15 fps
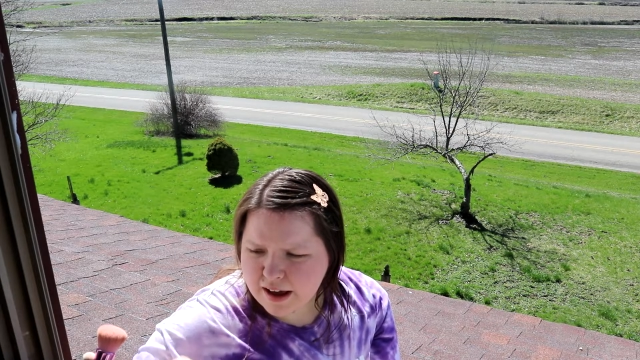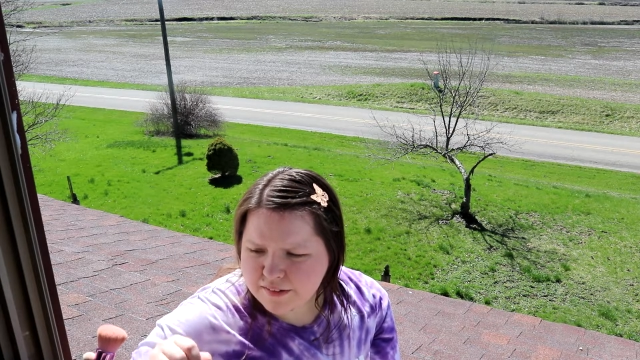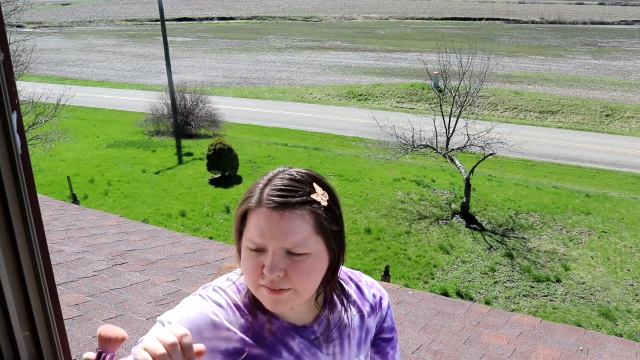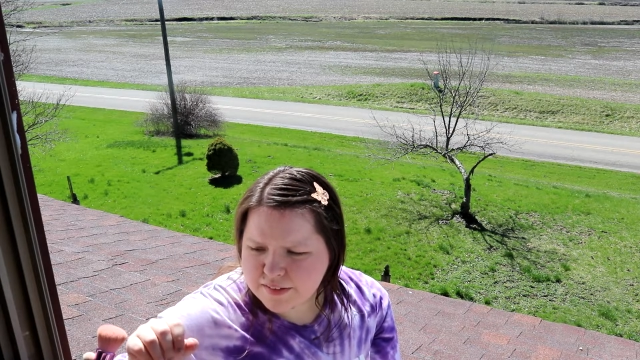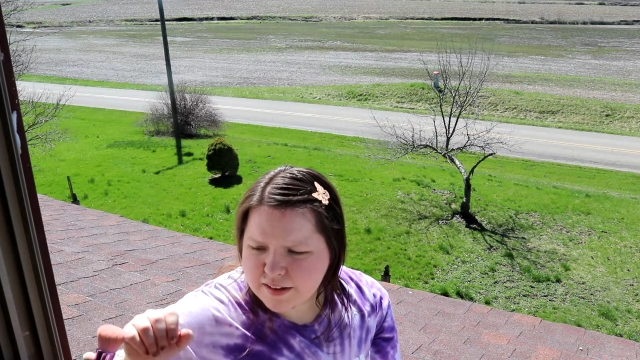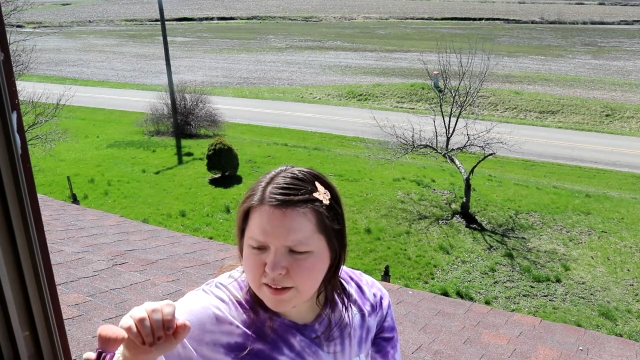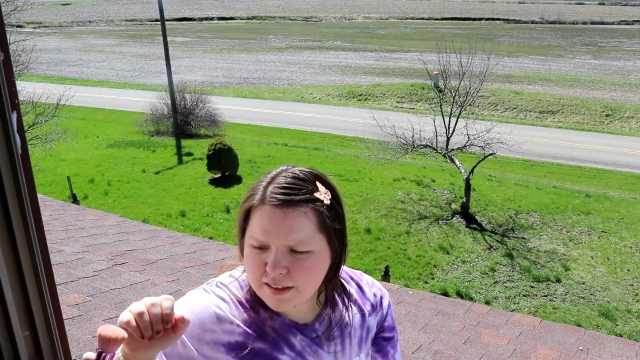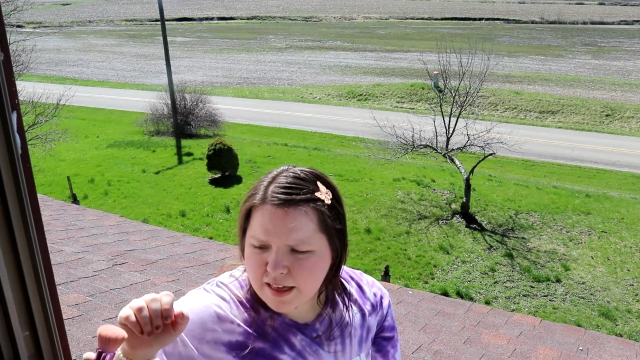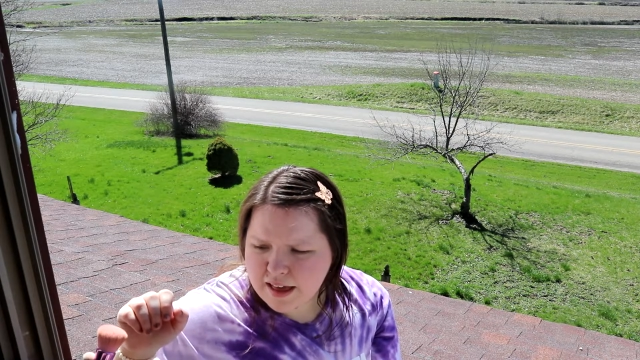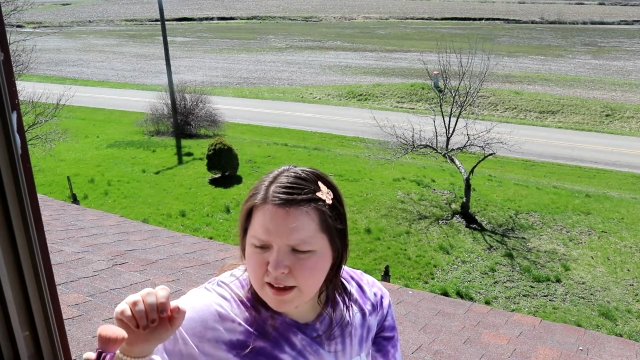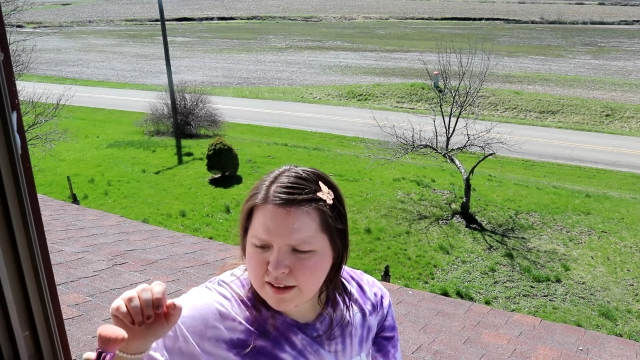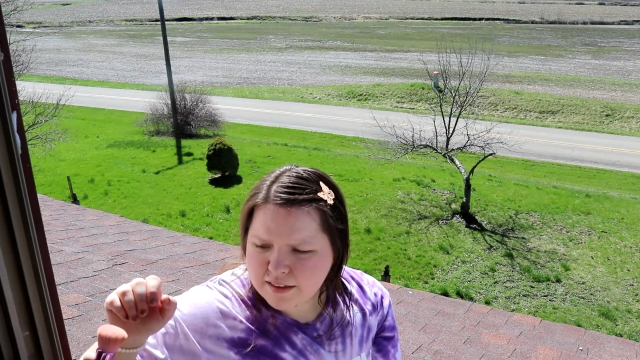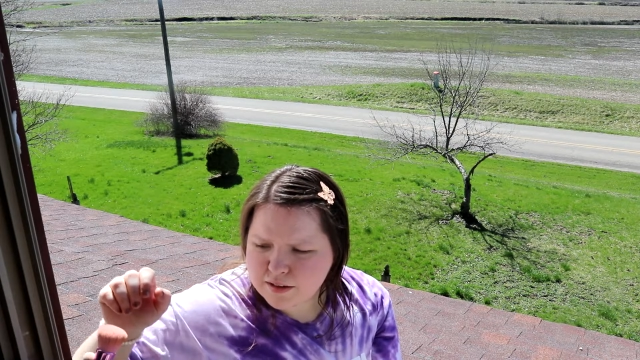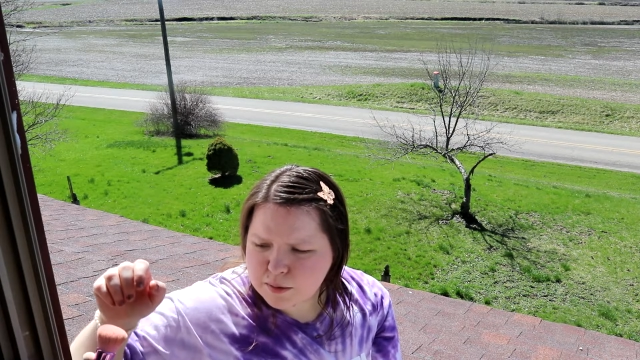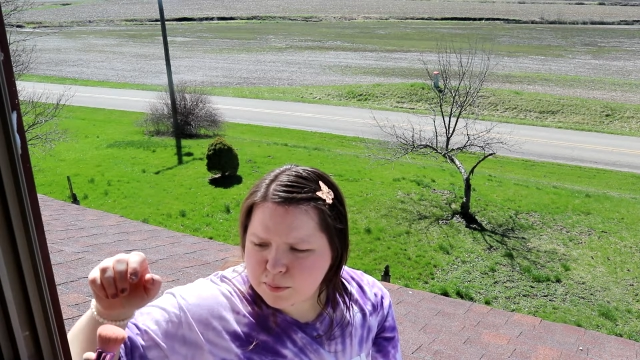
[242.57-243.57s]
I feel
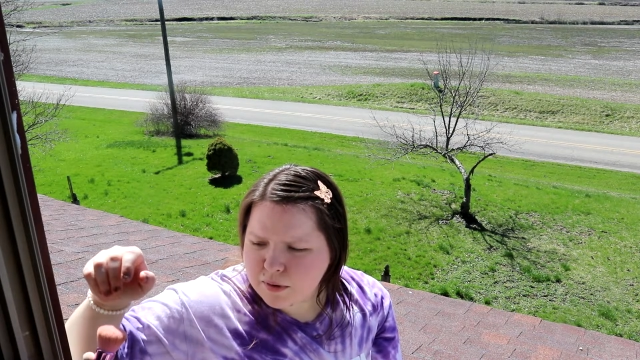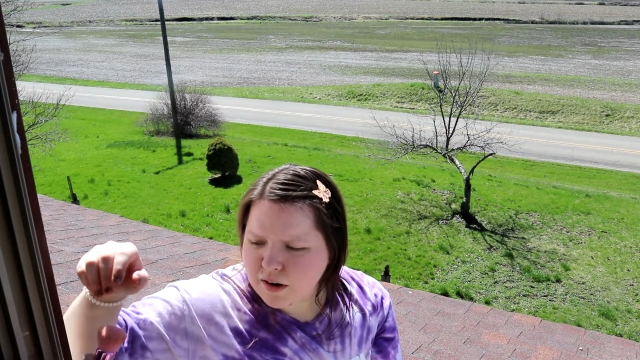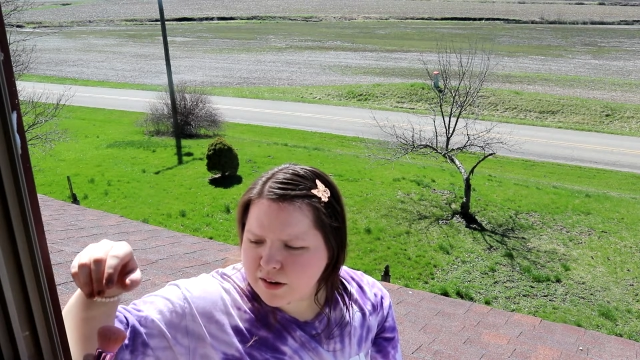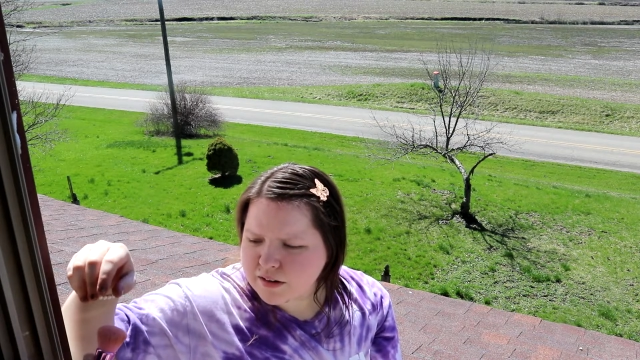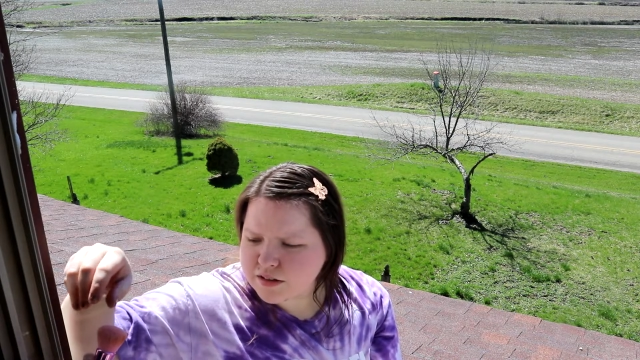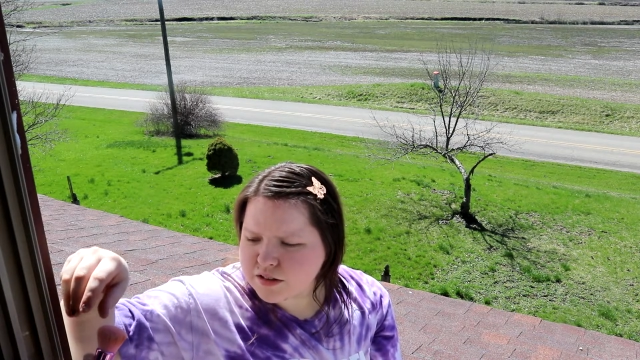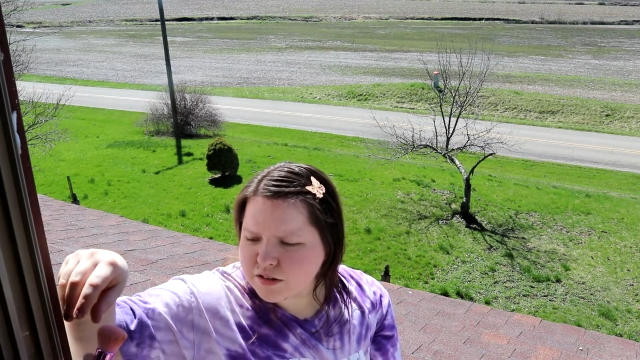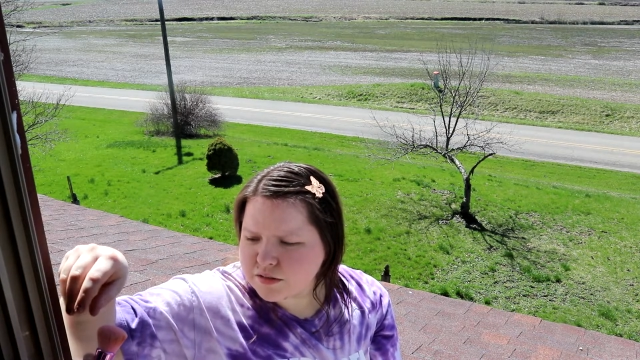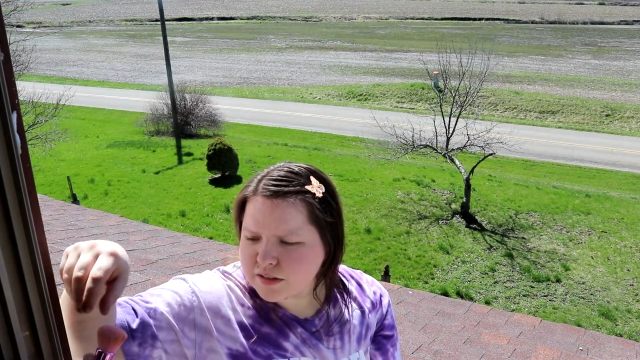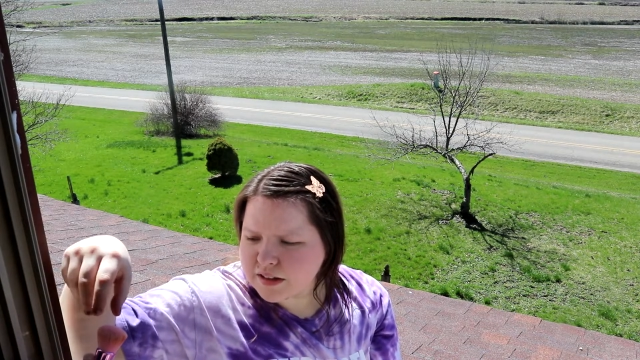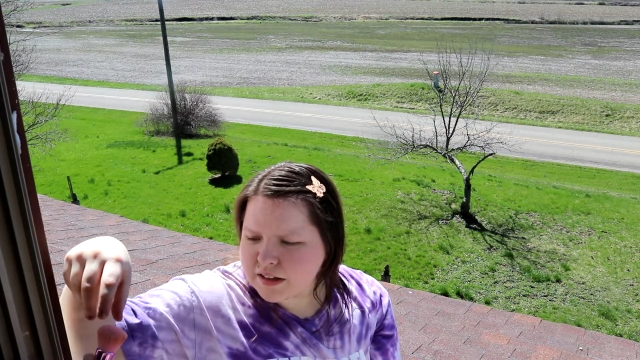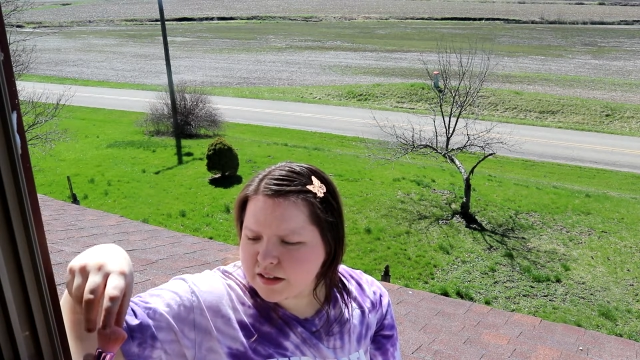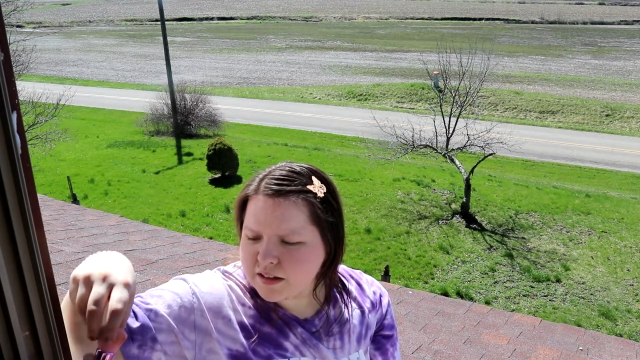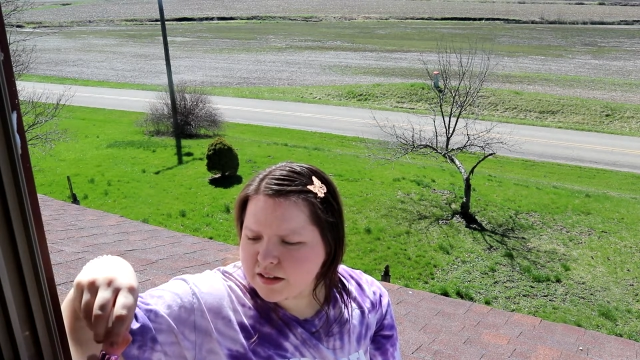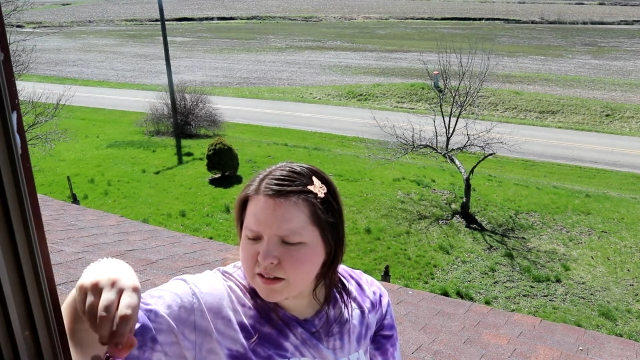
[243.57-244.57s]
like their products are
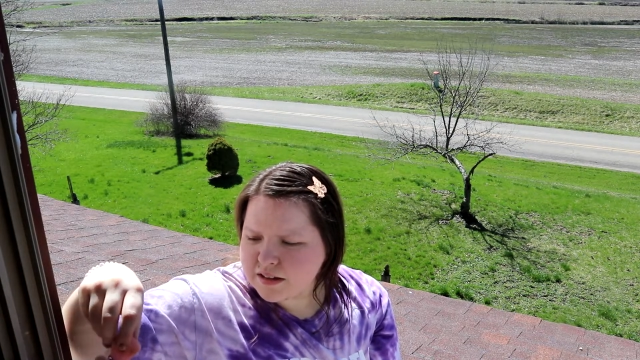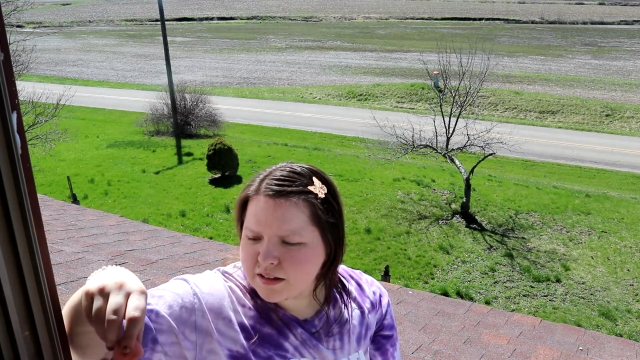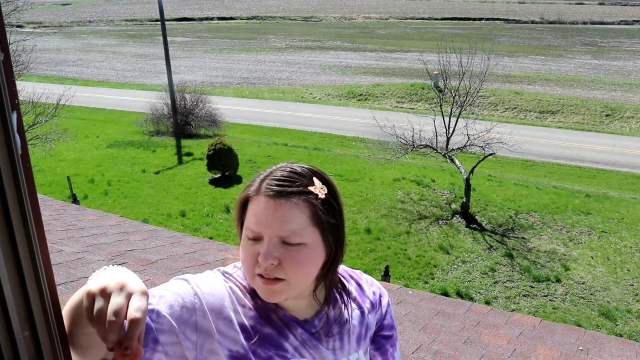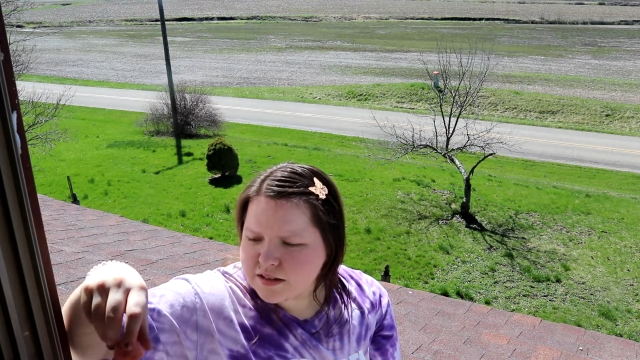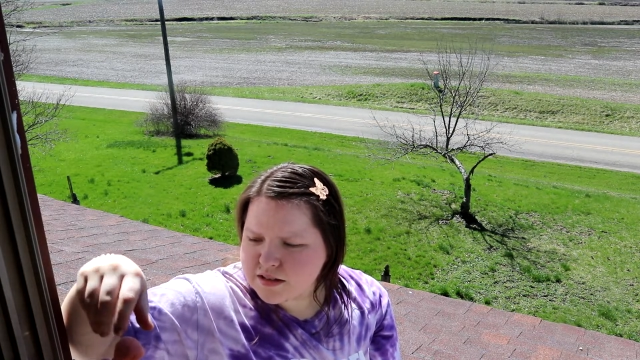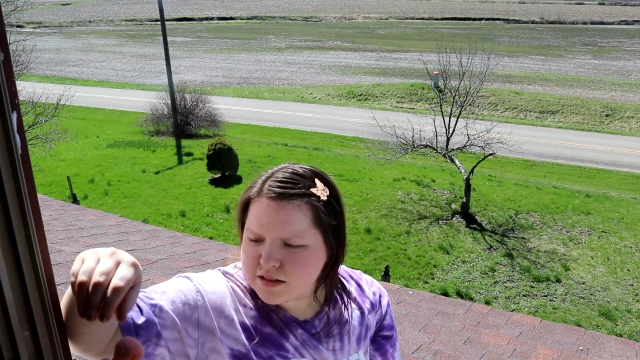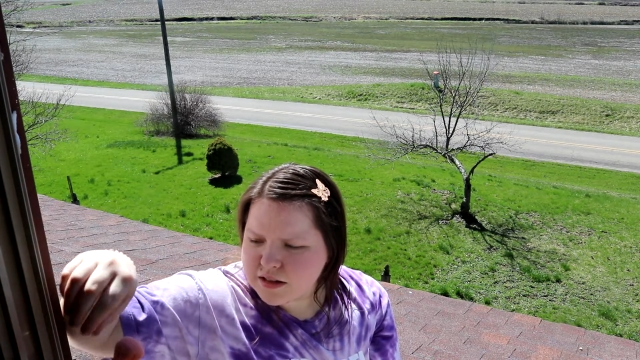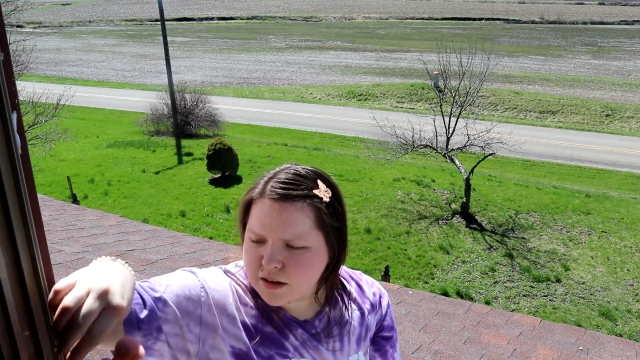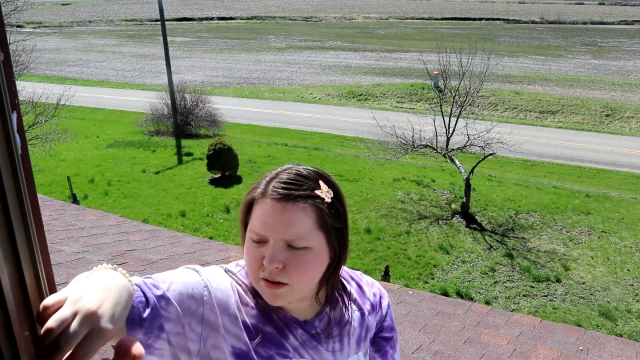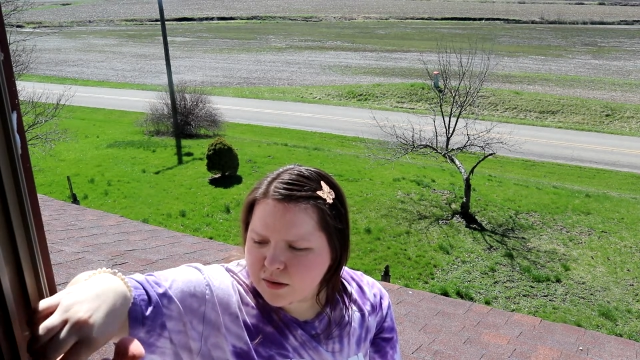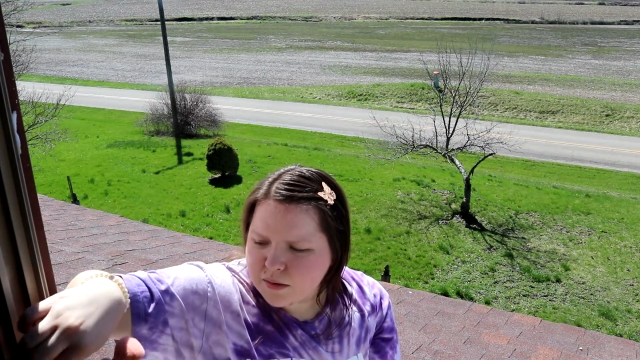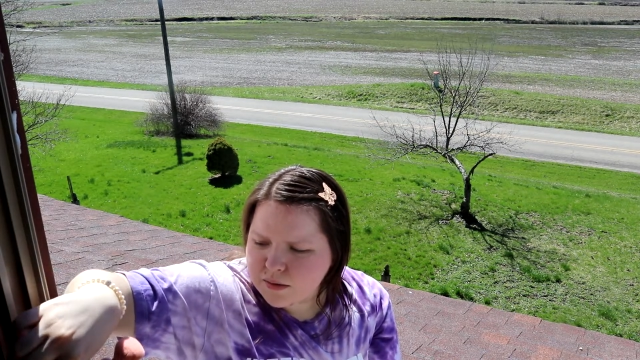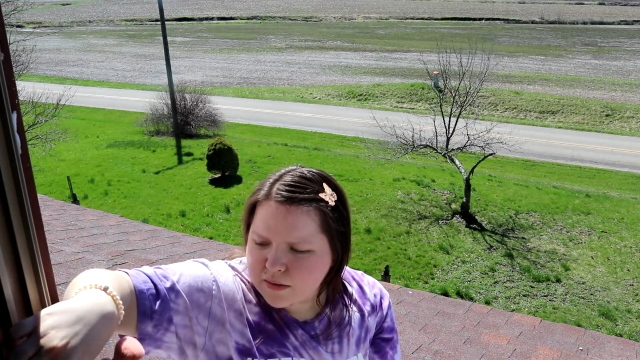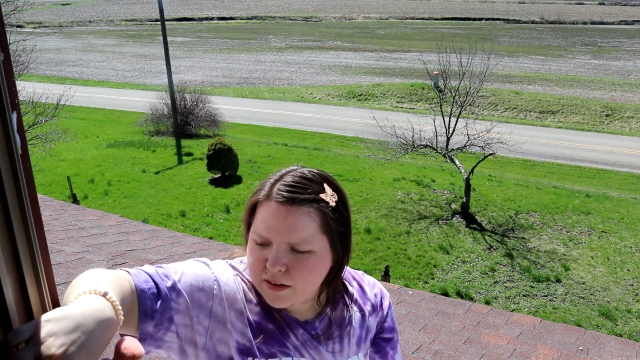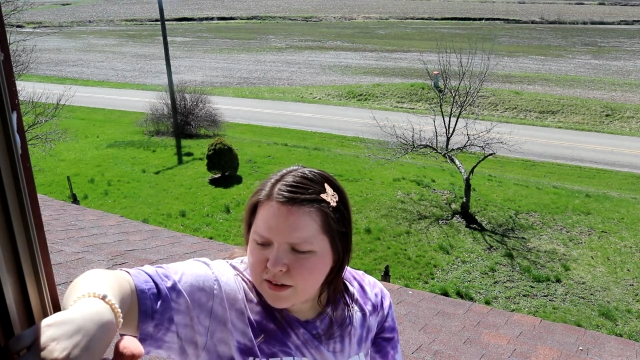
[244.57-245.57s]
really good,
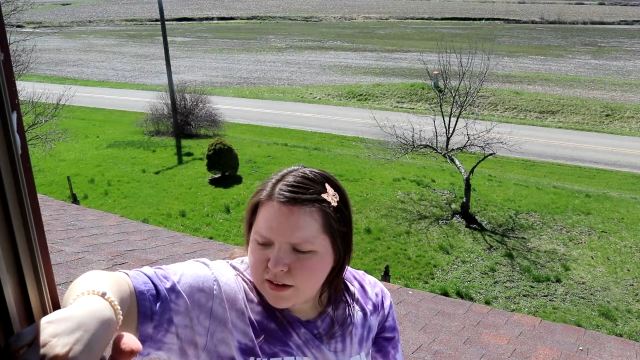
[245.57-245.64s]
so